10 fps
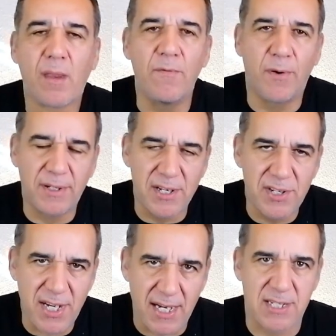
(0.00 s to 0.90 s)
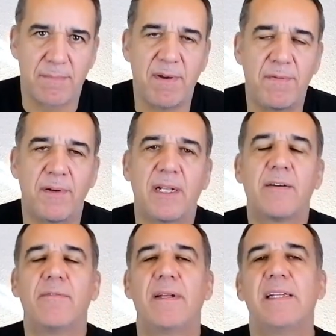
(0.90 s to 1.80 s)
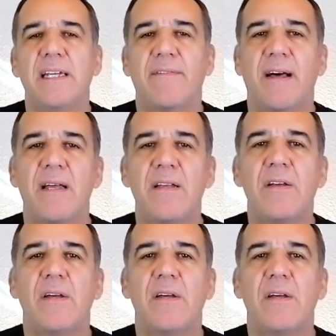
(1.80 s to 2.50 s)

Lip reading: 46 before the current era